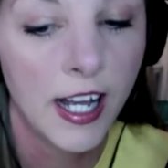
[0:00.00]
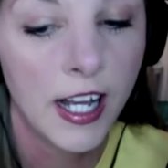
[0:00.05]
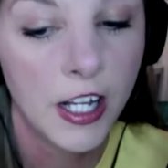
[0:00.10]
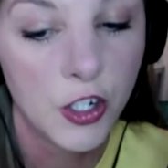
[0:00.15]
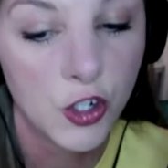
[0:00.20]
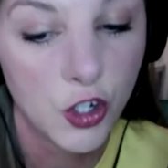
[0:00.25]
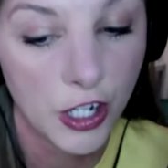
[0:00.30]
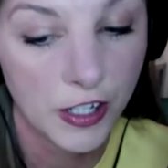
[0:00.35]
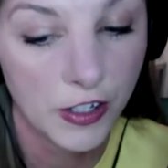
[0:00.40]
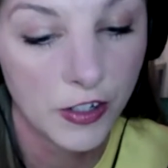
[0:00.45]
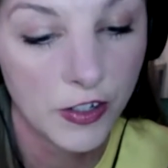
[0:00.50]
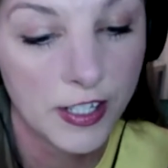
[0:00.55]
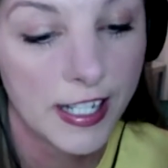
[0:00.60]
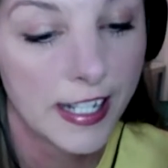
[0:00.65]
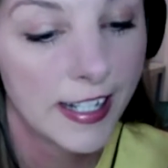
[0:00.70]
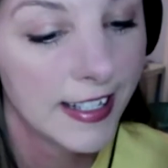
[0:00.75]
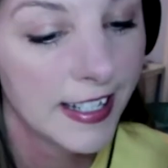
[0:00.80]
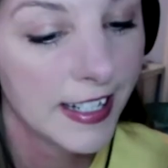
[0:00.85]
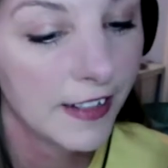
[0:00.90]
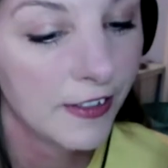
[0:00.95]
Channel's hit
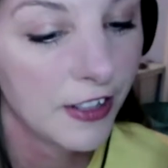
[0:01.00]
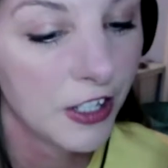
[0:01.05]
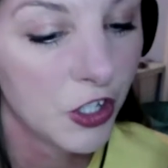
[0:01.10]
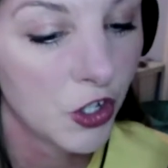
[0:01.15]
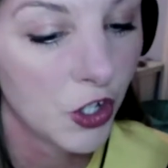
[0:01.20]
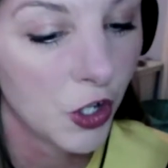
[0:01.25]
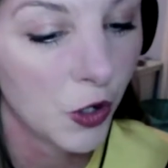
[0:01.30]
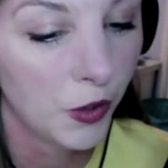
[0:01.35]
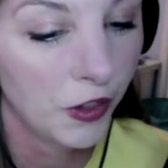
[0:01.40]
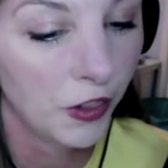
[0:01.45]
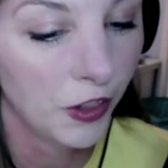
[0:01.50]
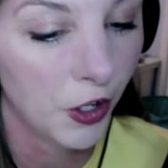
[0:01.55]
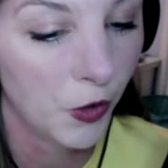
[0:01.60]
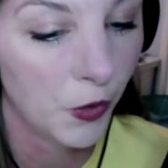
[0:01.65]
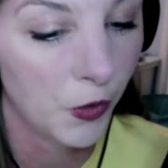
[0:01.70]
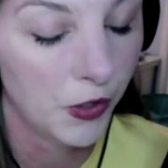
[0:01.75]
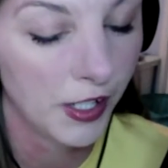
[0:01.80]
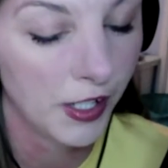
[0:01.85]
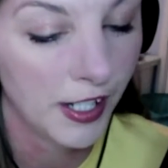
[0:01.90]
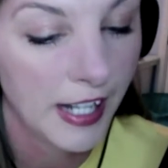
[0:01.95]
TV show
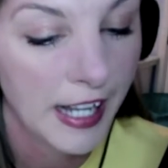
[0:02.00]
Alone.